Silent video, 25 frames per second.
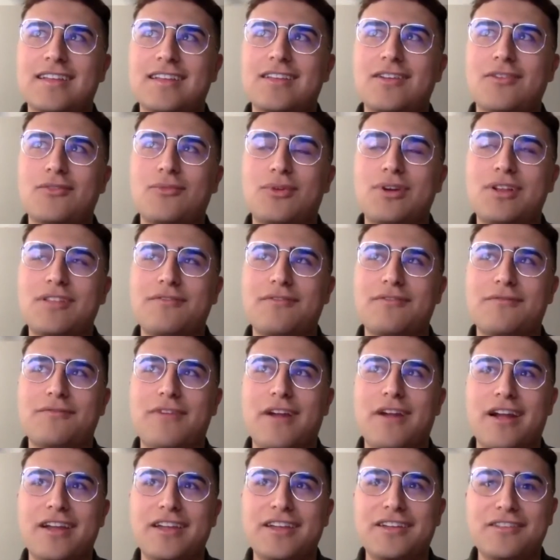one of the
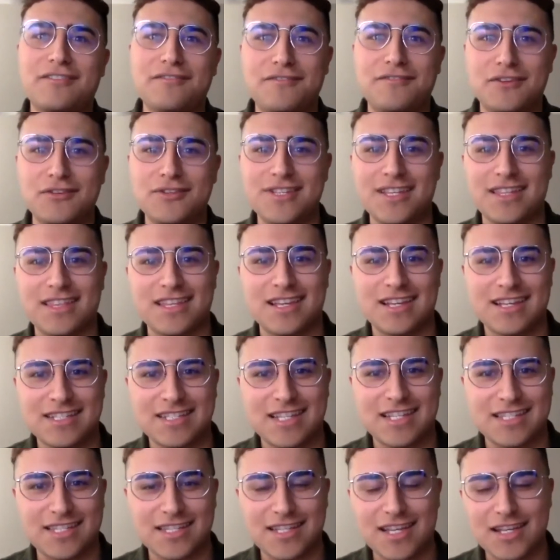very confusing things
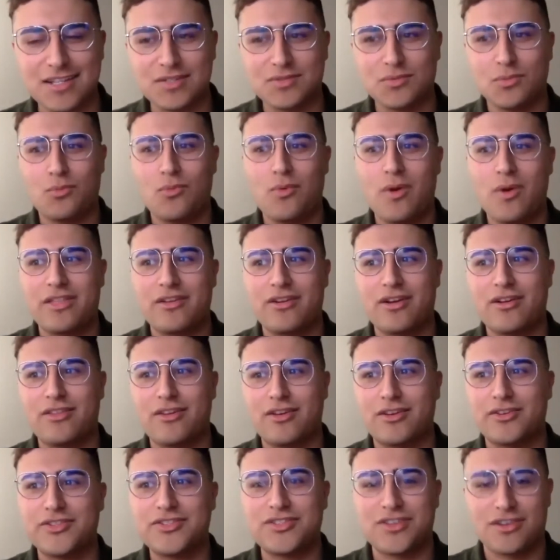is whether
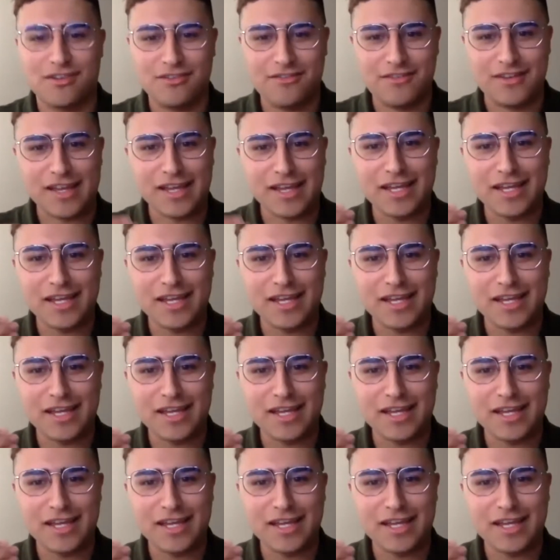they're serving,